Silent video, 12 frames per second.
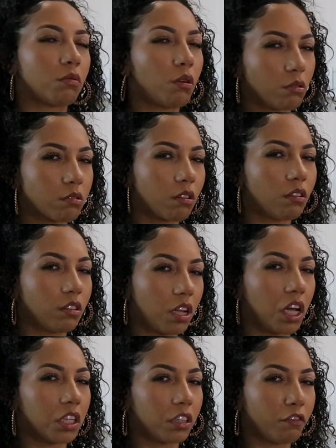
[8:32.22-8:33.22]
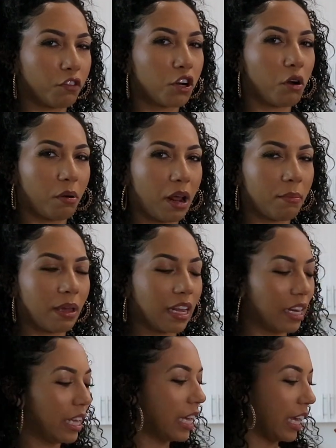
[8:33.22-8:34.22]
rose gold color, if you know what I
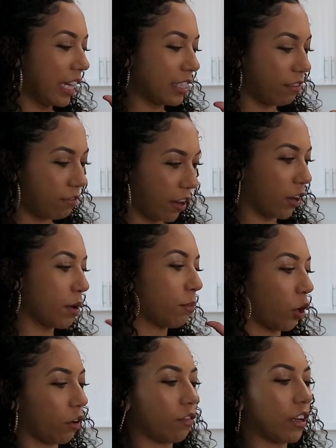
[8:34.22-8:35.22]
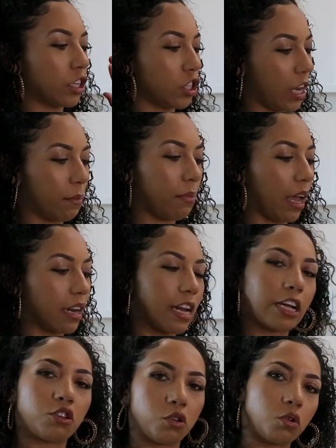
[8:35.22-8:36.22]
mean. It's a very perfect champagne,
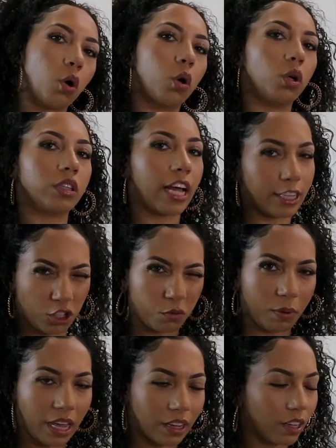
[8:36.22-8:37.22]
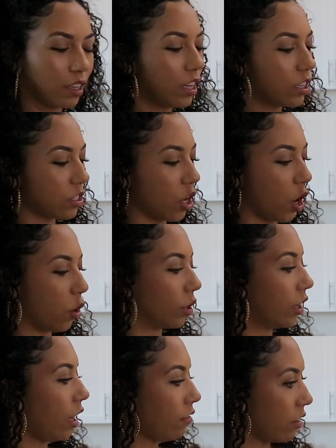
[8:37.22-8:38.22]
not too gold, not too pink. So
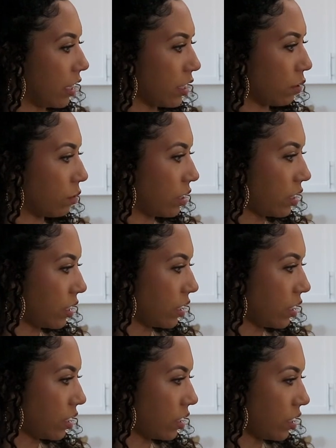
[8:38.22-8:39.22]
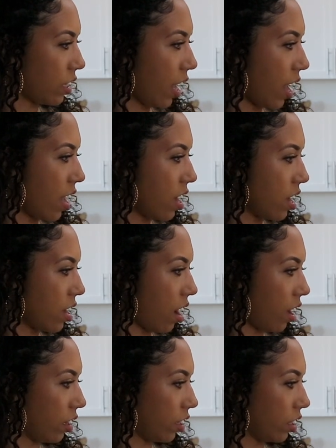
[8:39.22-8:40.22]
loved this. It was
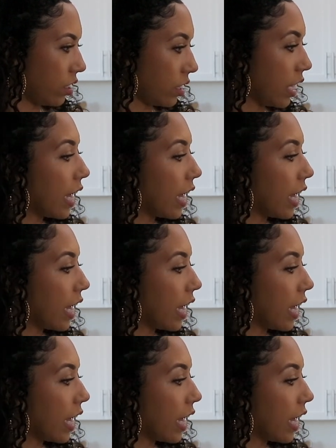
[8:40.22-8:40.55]
$10.